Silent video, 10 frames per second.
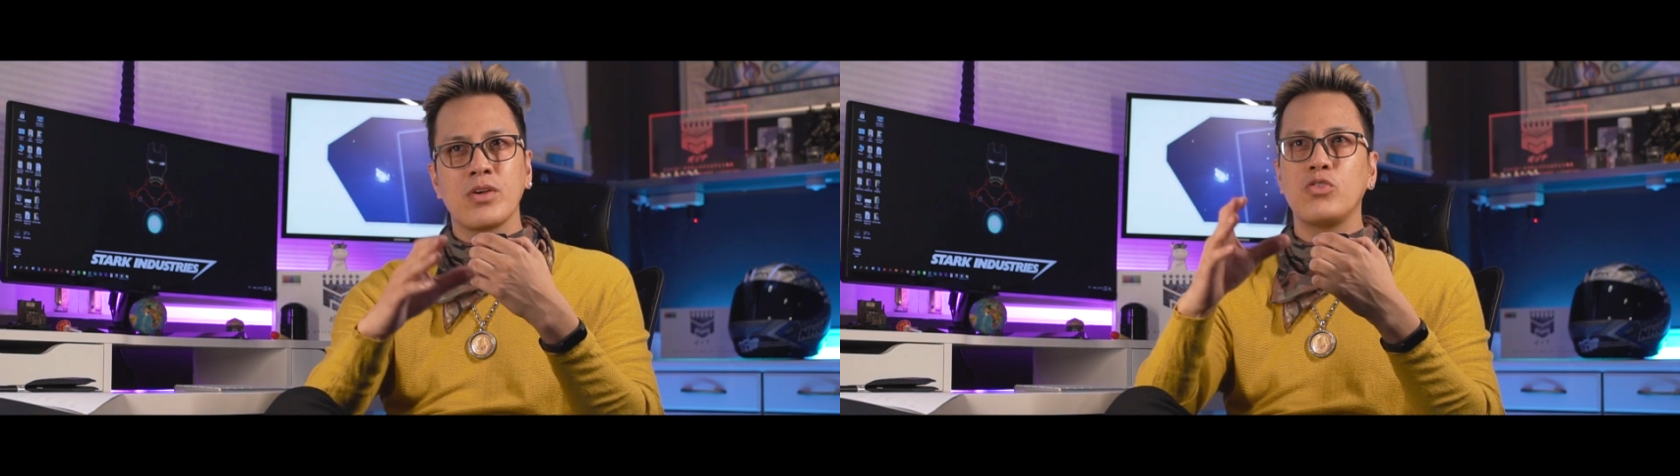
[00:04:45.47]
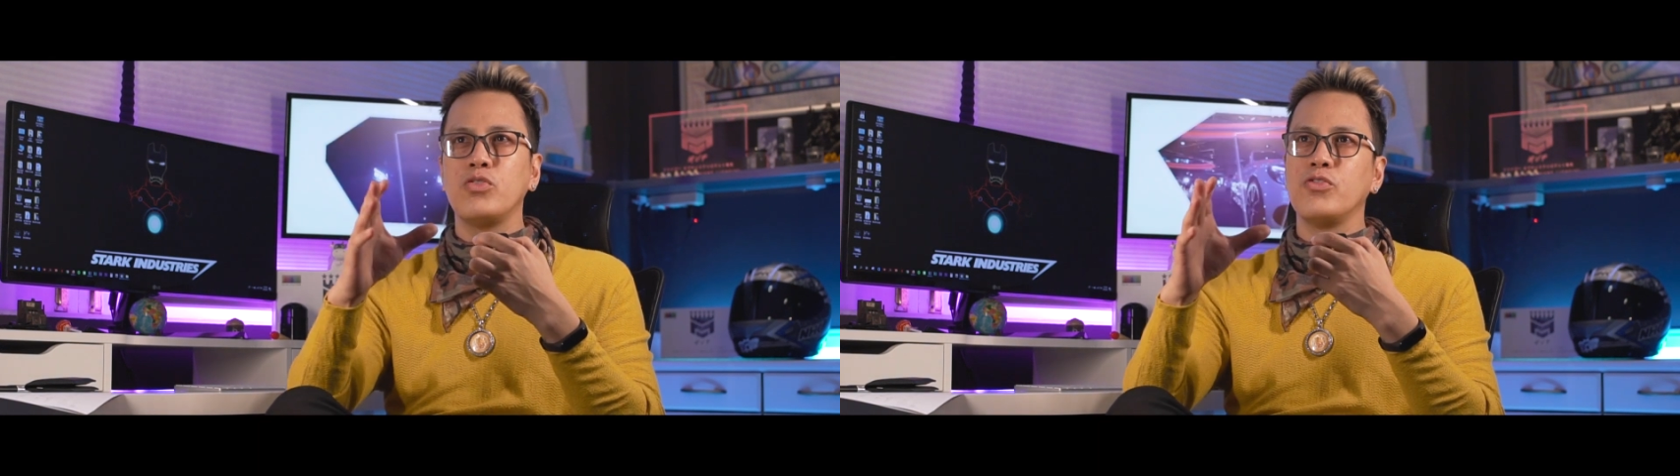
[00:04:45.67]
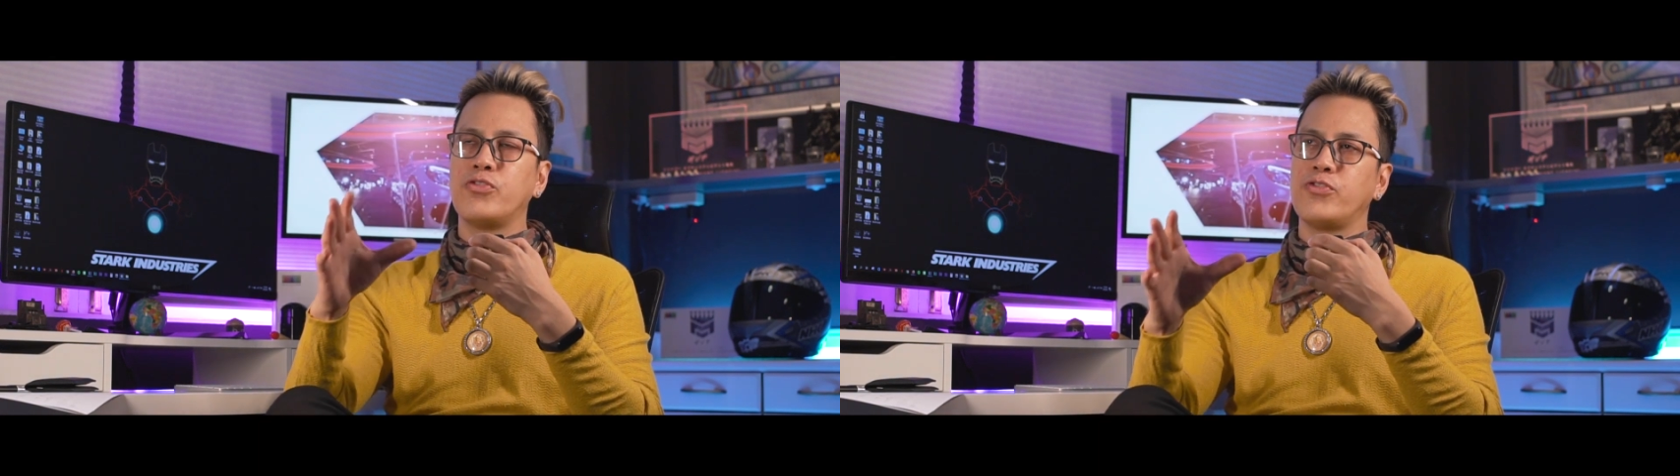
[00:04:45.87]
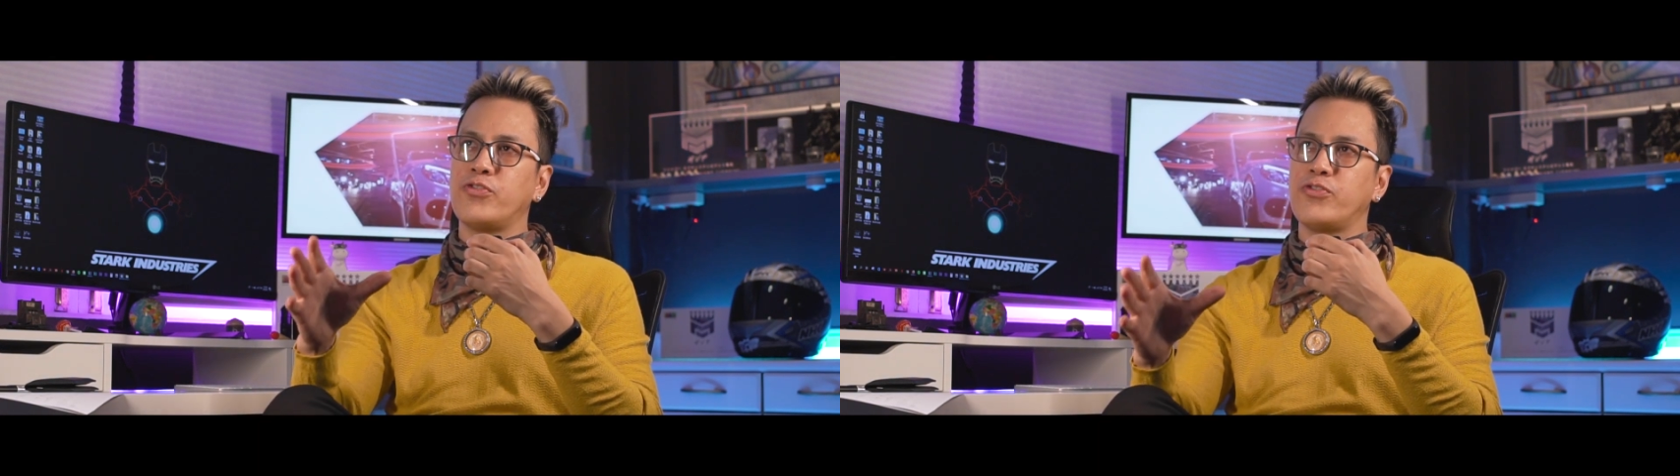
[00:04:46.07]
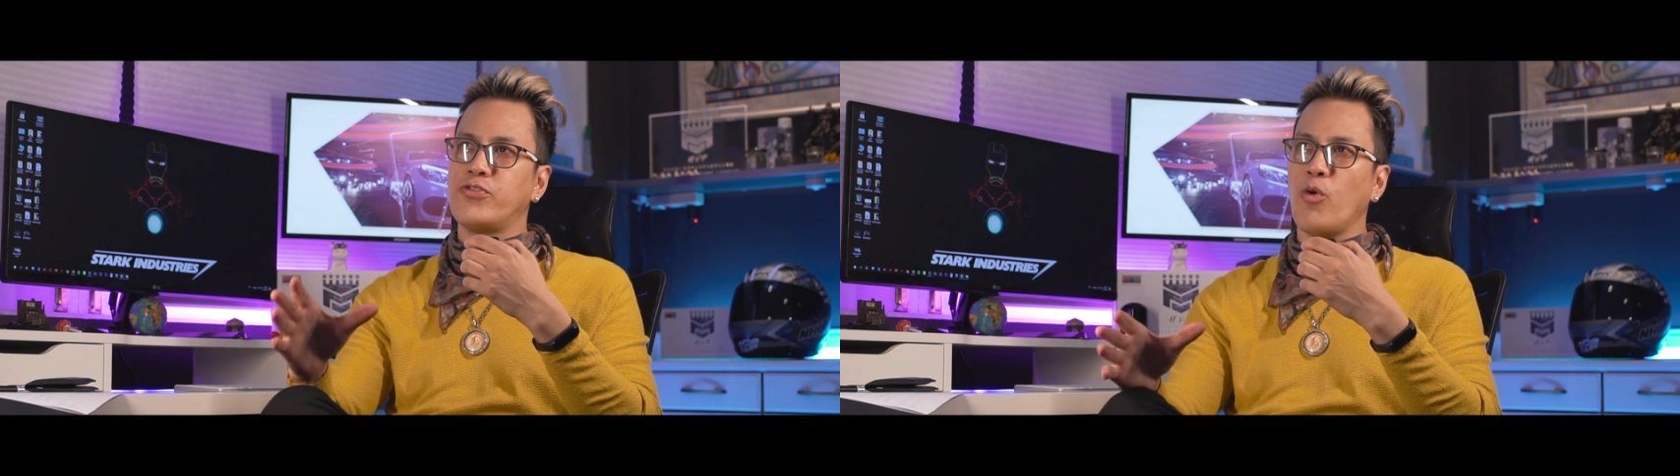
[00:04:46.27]
to
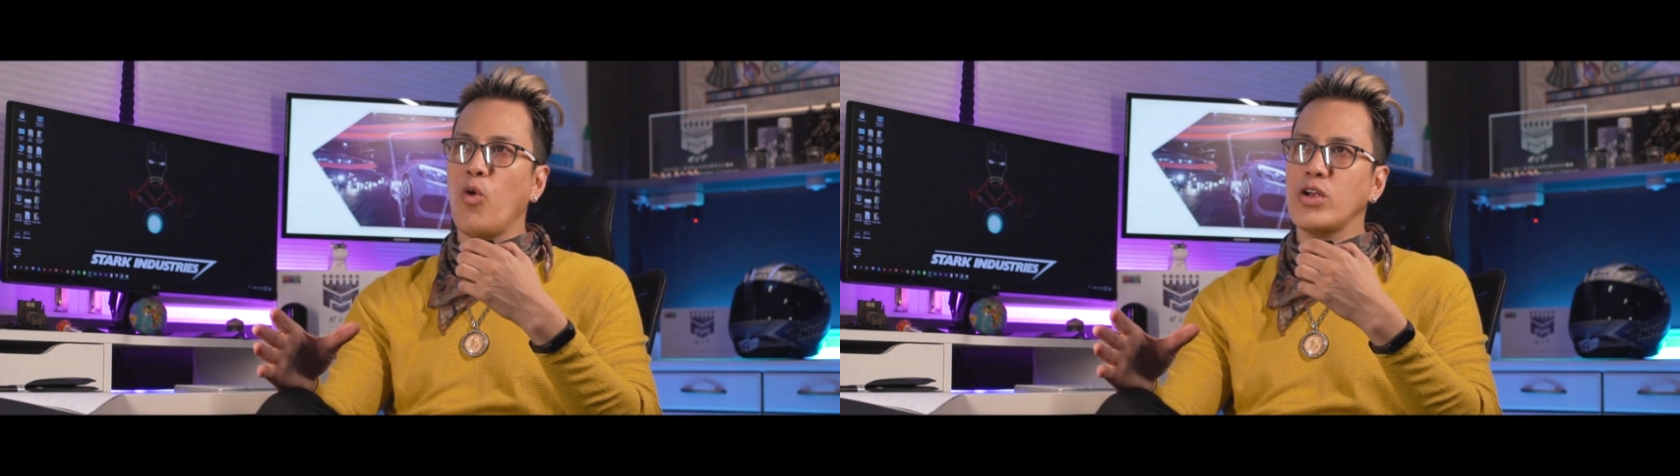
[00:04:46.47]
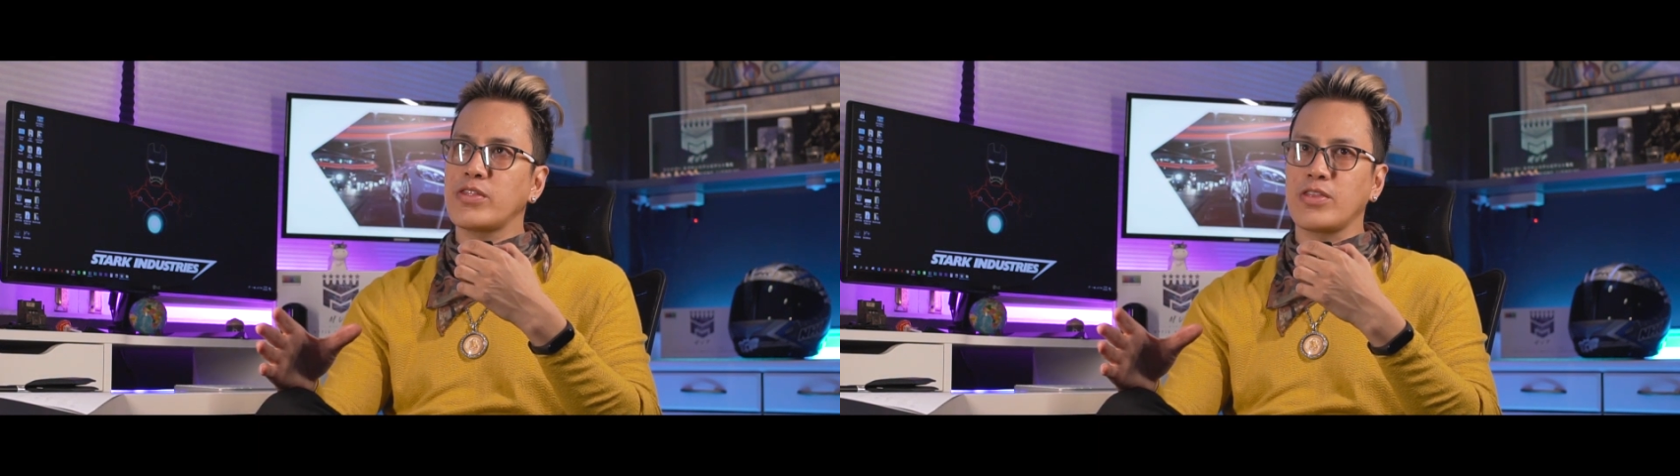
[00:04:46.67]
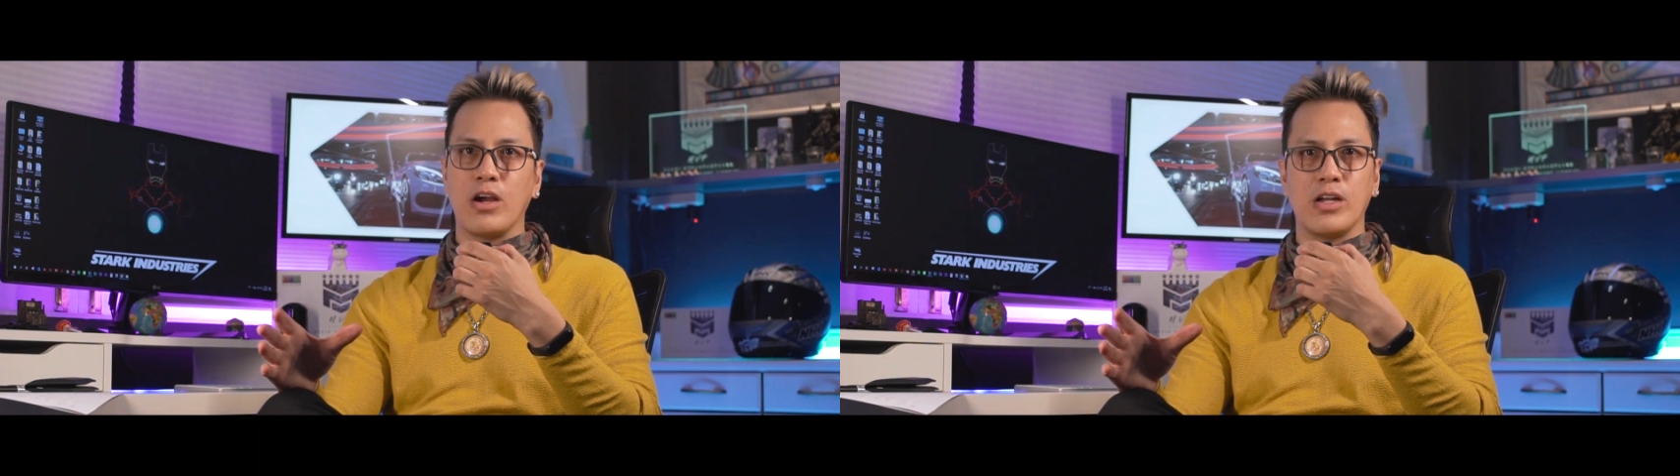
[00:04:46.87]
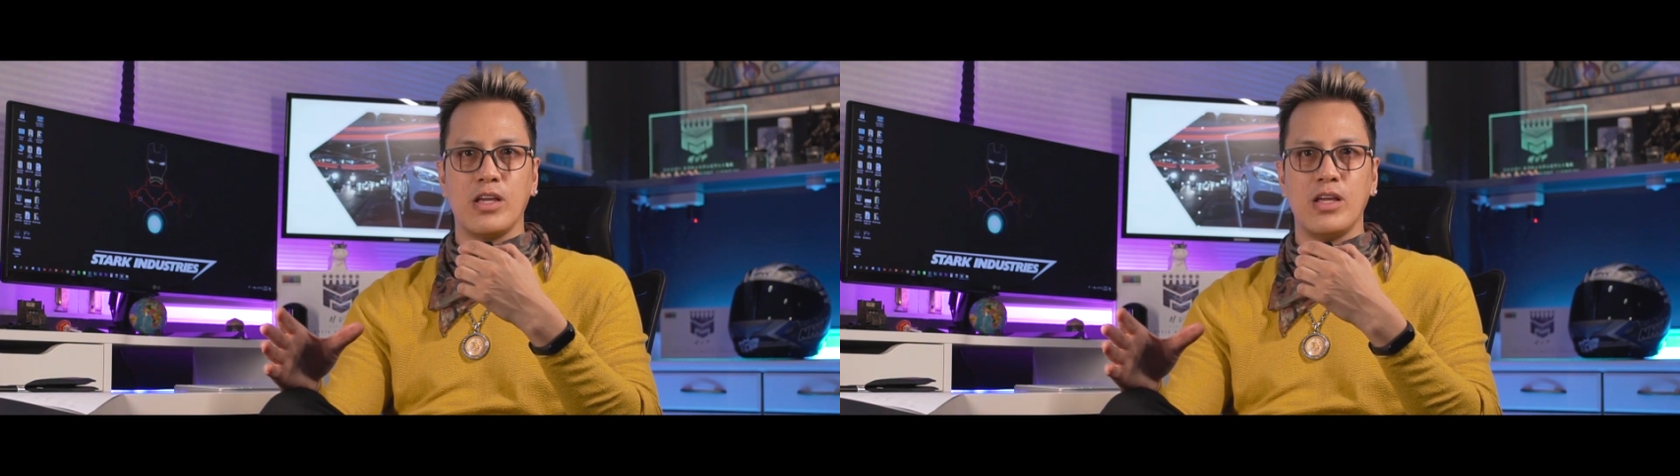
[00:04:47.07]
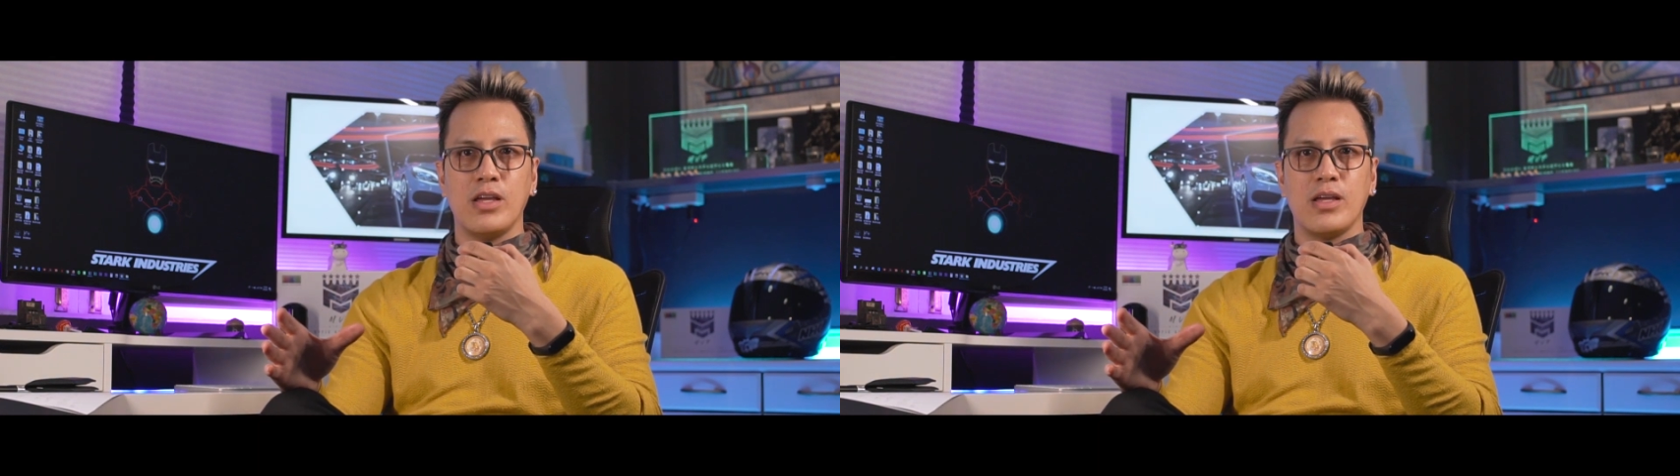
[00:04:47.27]
430.